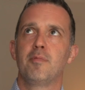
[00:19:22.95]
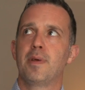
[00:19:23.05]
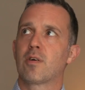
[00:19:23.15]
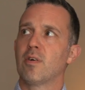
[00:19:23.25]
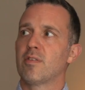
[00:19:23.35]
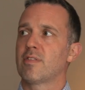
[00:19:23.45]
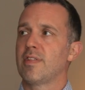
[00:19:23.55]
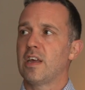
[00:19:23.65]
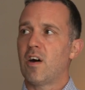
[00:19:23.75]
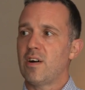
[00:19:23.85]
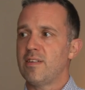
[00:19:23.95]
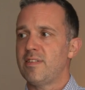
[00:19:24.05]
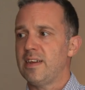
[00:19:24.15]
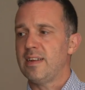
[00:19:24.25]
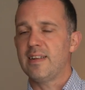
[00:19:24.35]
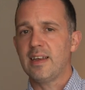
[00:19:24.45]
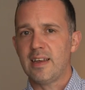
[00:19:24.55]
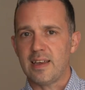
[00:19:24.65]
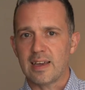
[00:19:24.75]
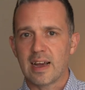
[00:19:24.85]
because the
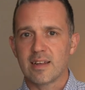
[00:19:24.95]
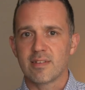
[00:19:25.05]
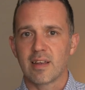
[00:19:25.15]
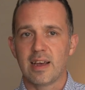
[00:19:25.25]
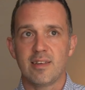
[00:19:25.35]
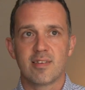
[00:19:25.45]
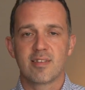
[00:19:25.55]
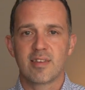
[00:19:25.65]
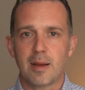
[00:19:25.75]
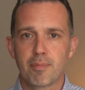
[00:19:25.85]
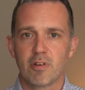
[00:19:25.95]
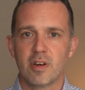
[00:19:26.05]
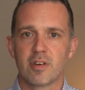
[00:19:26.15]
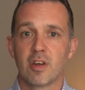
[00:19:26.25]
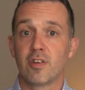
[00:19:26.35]
ICD has a separate